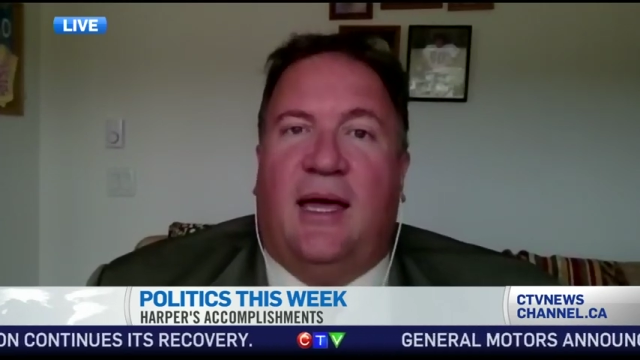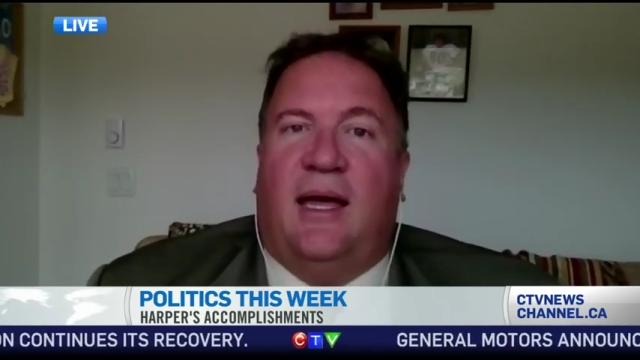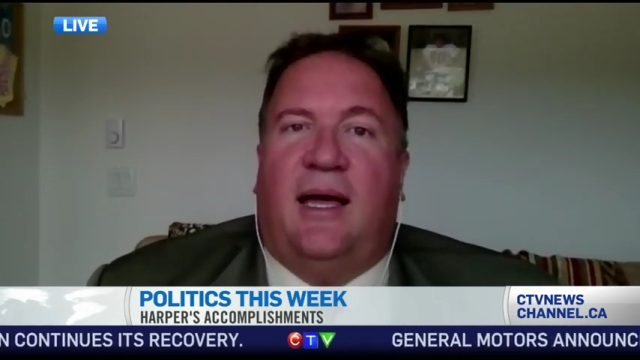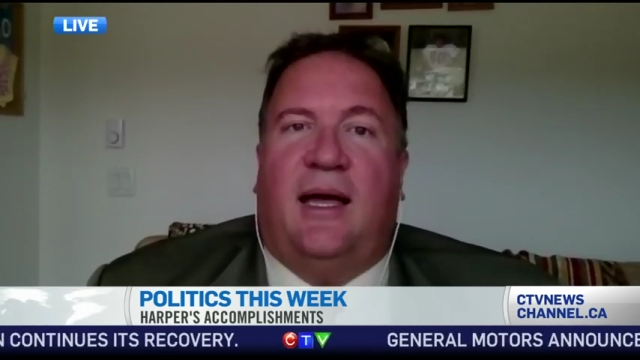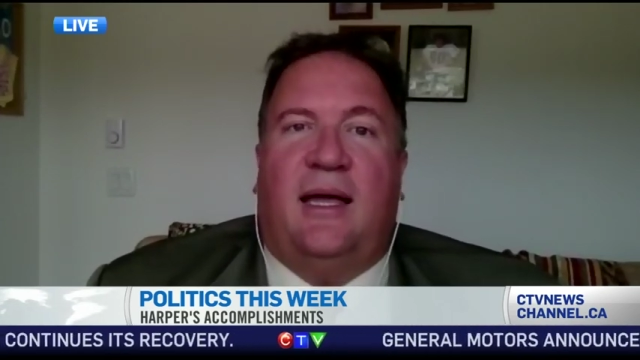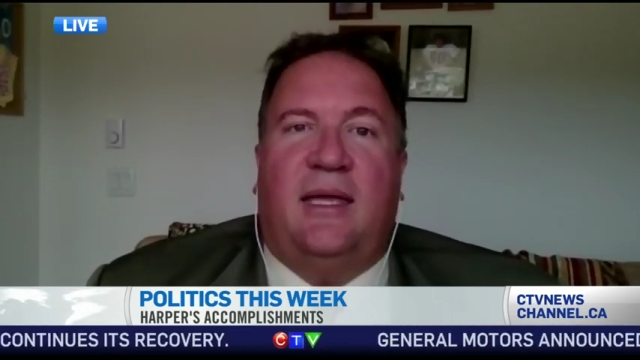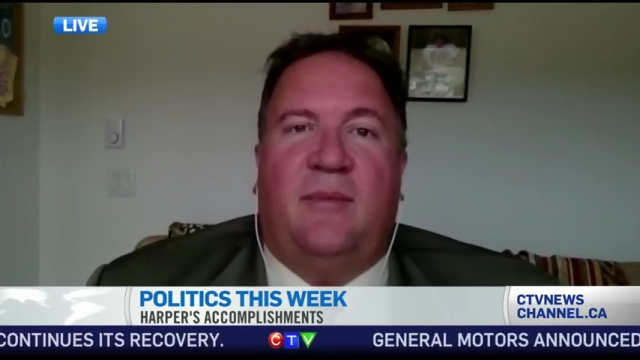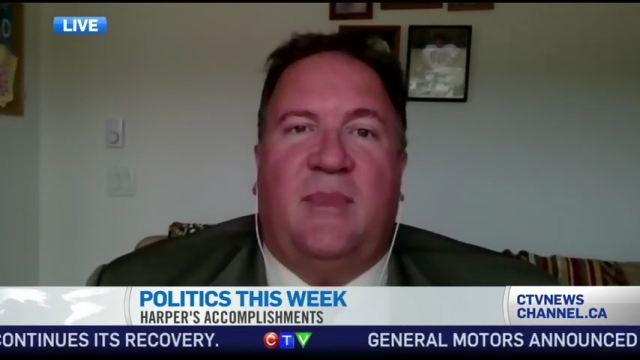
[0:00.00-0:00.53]

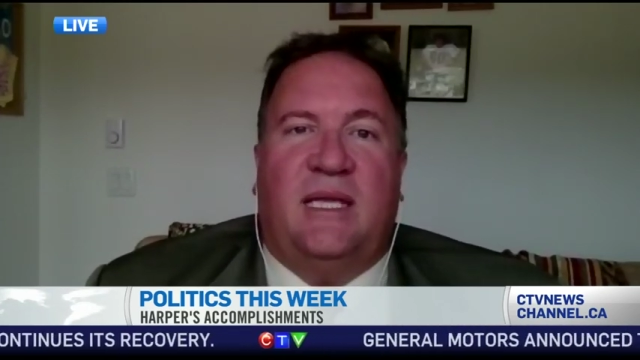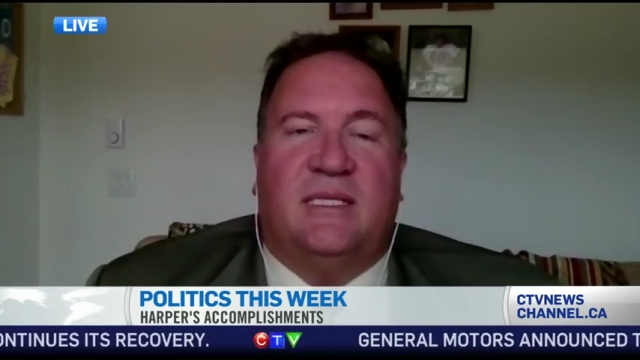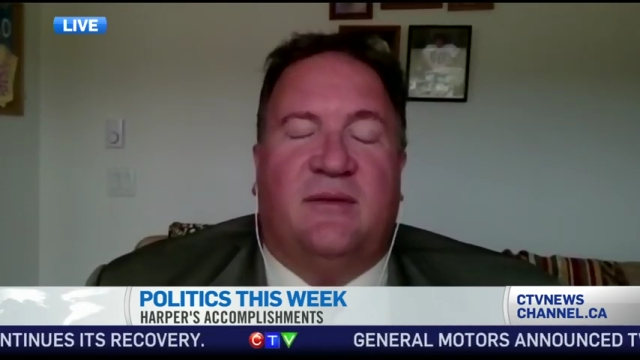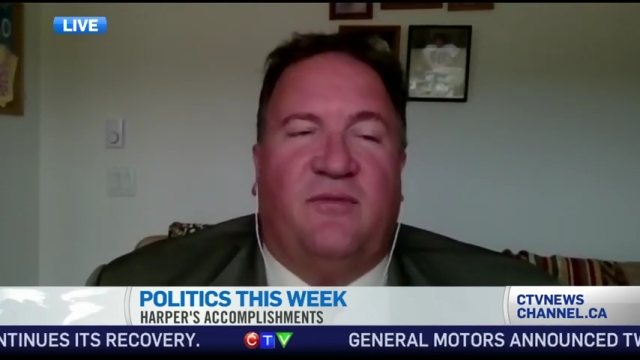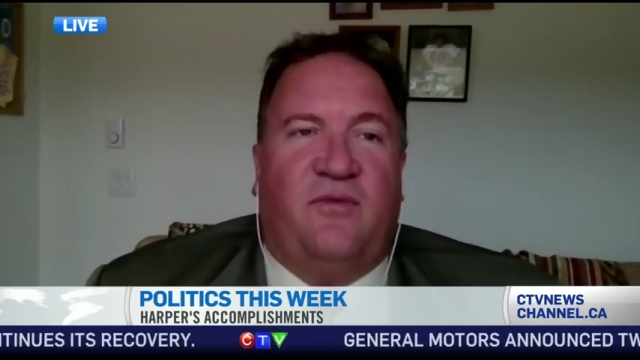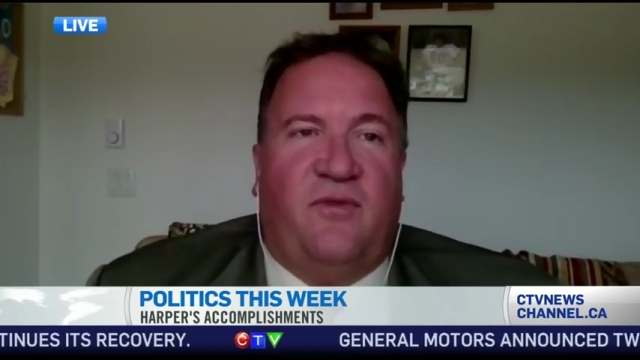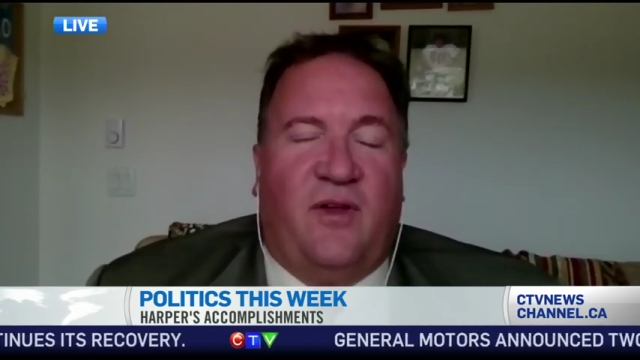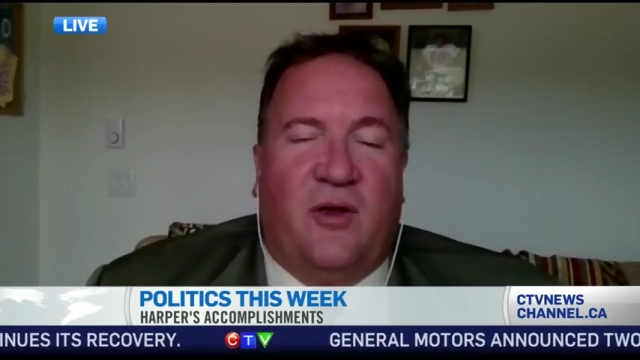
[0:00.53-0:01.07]
Uh, he made
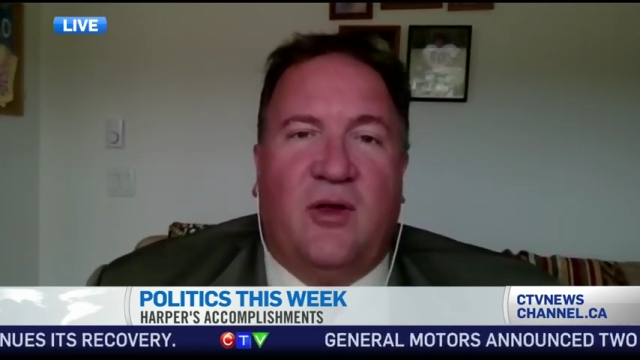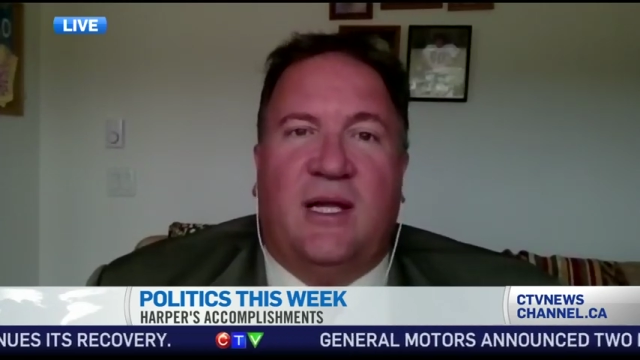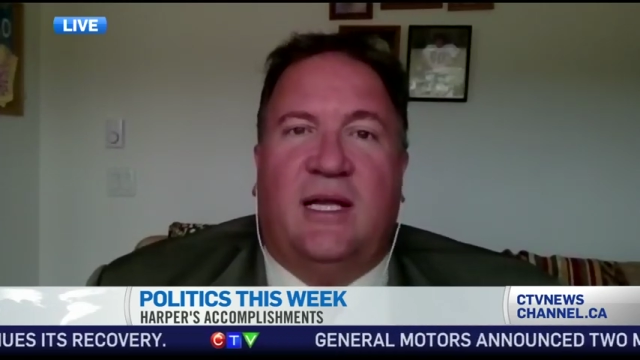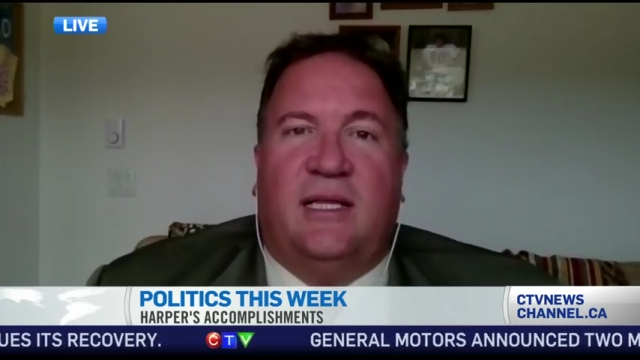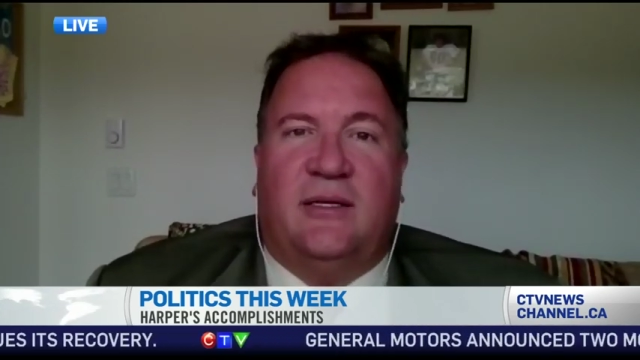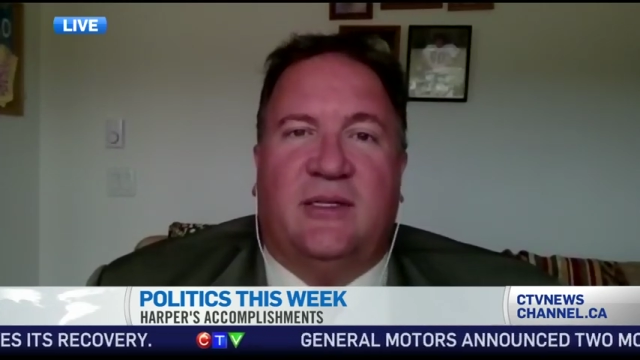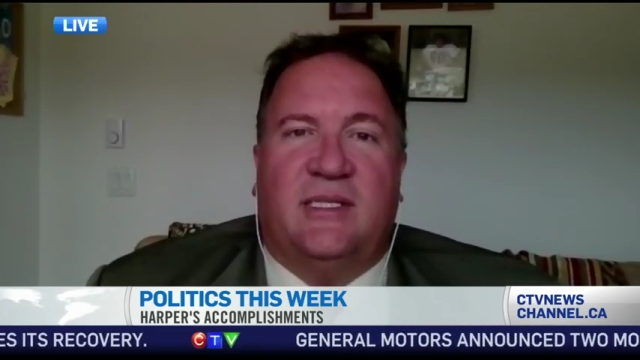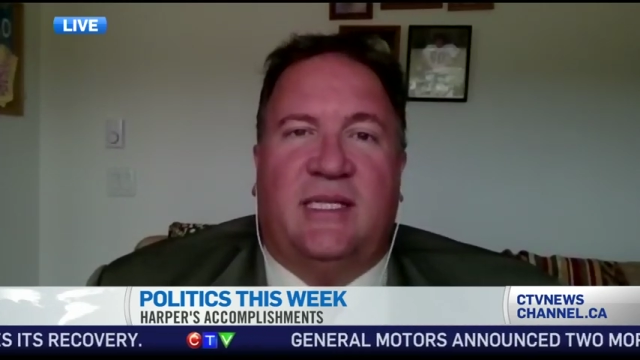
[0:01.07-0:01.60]
some very
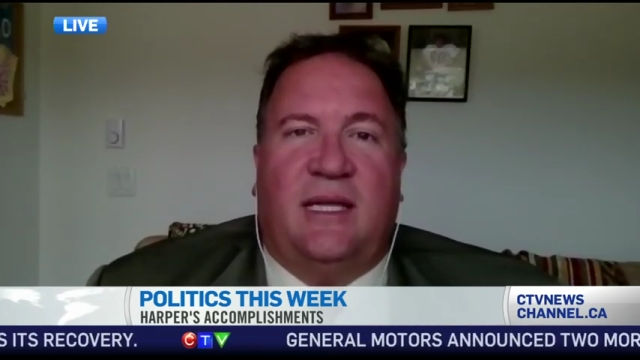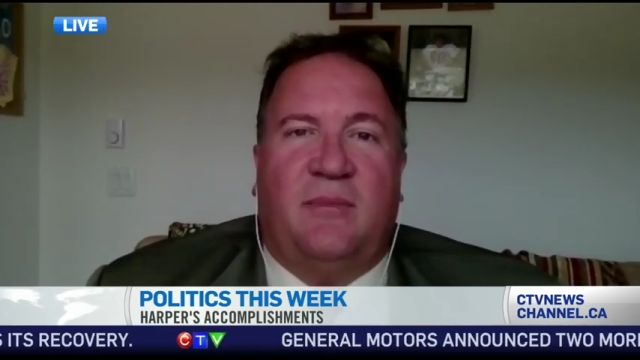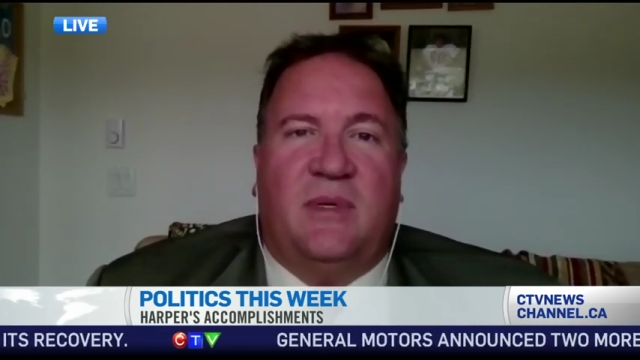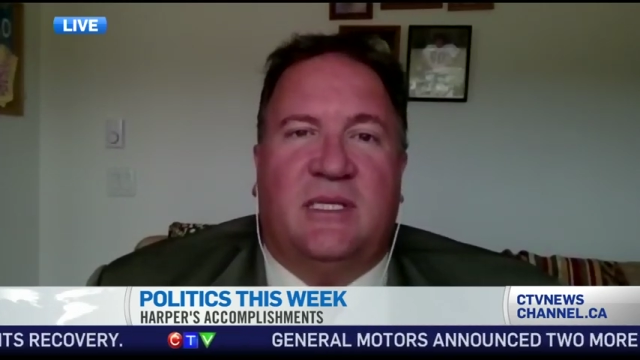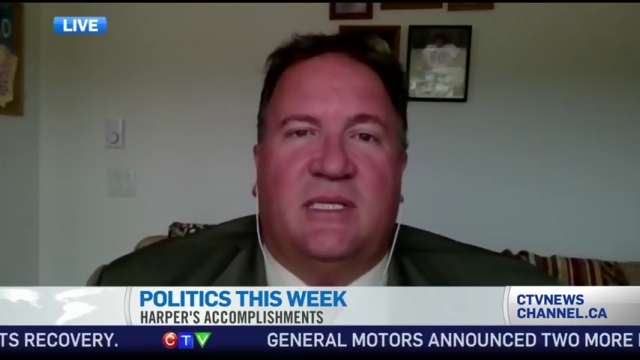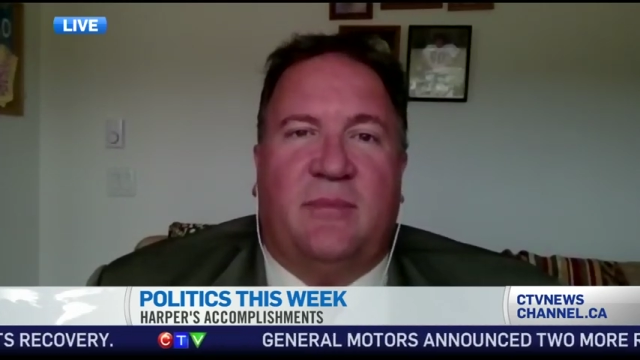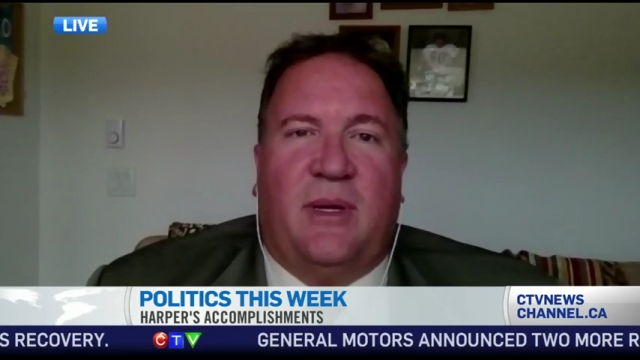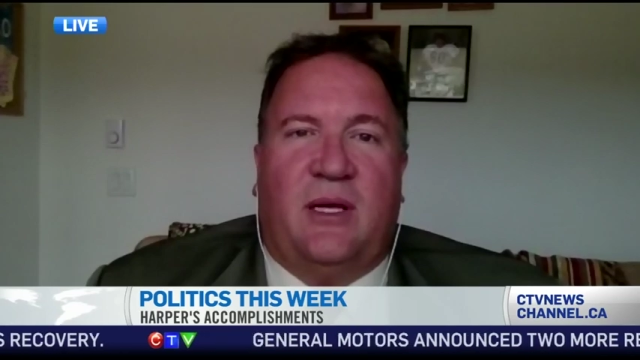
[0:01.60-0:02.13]
clear
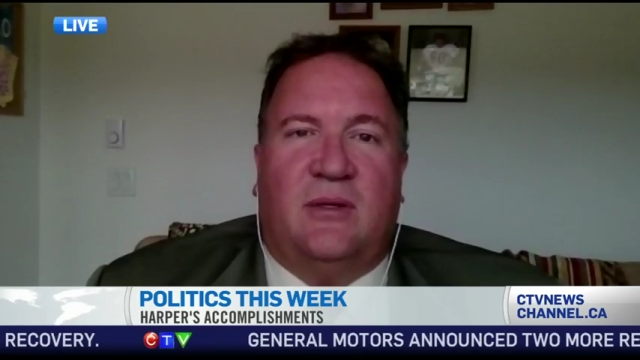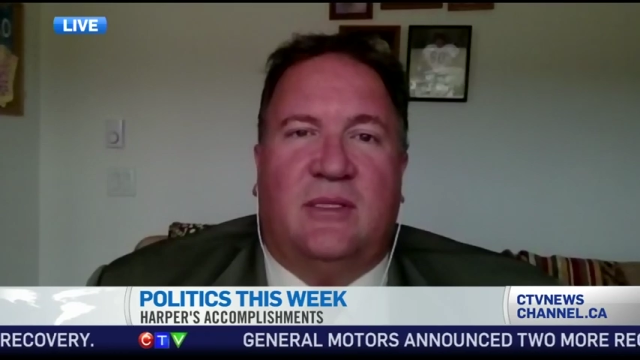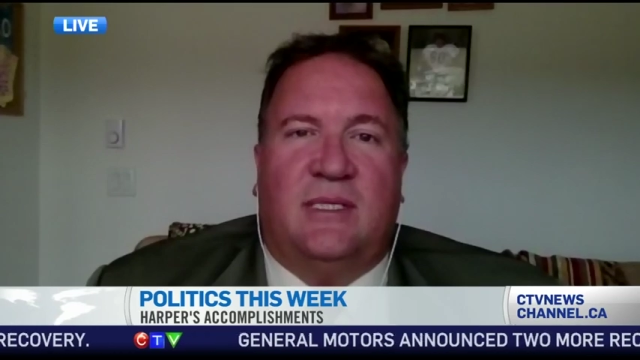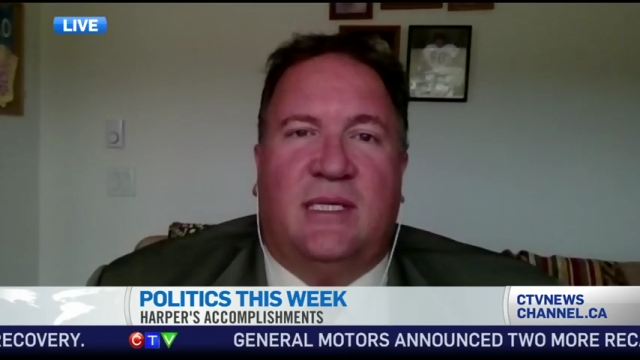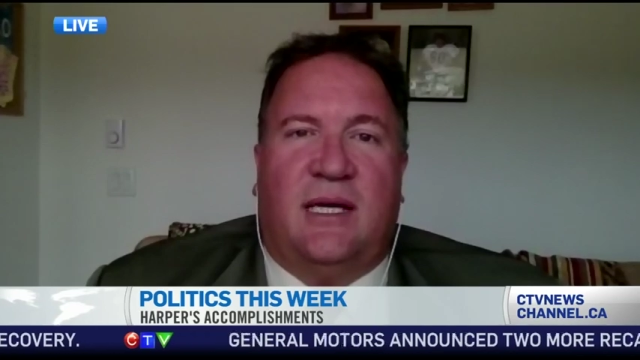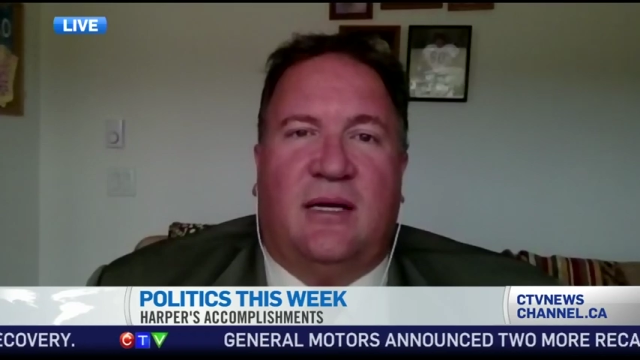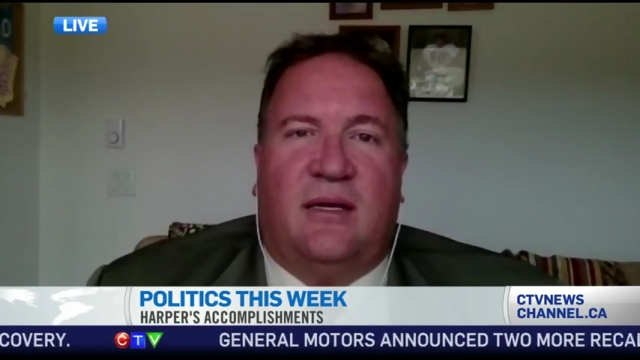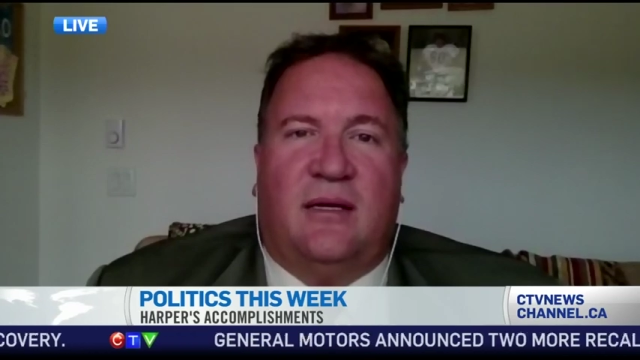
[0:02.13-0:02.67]
statements about